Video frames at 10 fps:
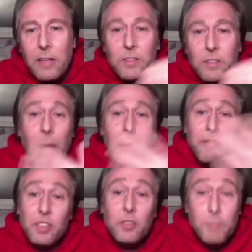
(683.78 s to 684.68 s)
So
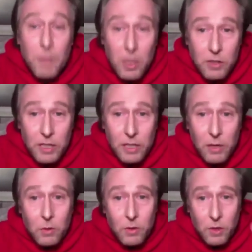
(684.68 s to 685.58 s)
I've just muted
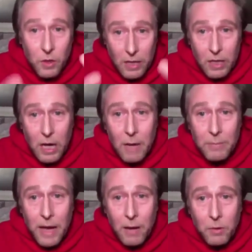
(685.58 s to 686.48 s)
you so you can
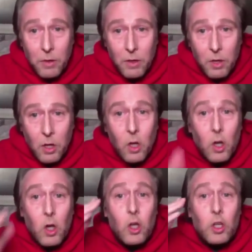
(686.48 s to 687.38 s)
calm down.
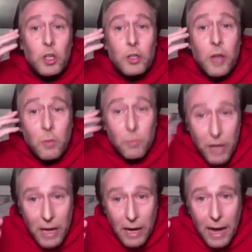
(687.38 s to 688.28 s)
You don't
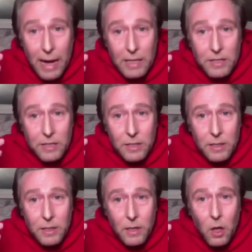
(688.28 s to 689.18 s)
realize
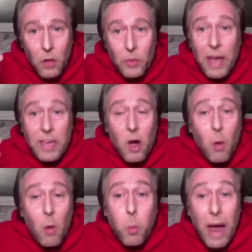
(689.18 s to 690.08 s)
that
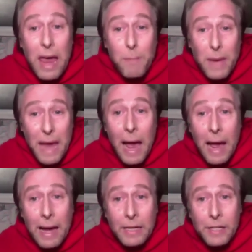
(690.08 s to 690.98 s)
you're way
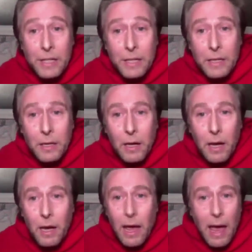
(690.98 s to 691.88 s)
behind
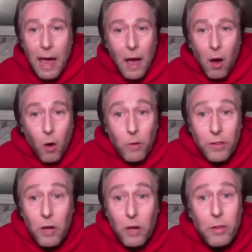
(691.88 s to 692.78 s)
all
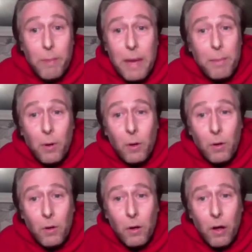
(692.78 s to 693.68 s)
the other
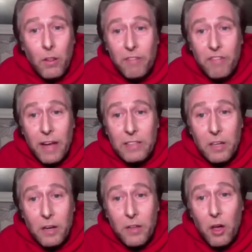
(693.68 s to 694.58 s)
people on the flat
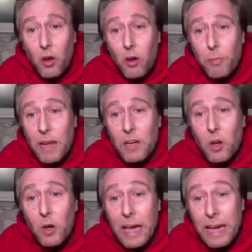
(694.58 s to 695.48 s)
earth who've been
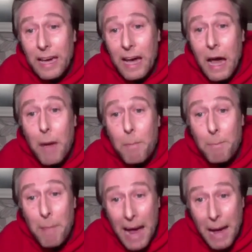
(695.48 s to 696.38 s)
looking at
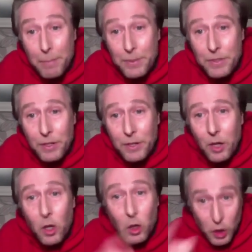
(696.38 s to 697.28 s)
maps.
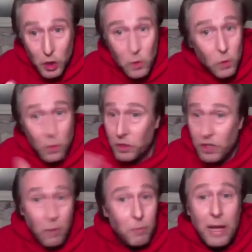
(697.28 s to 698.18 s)
You
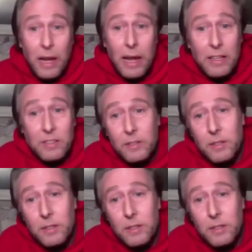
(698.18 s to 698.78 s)
don't realize.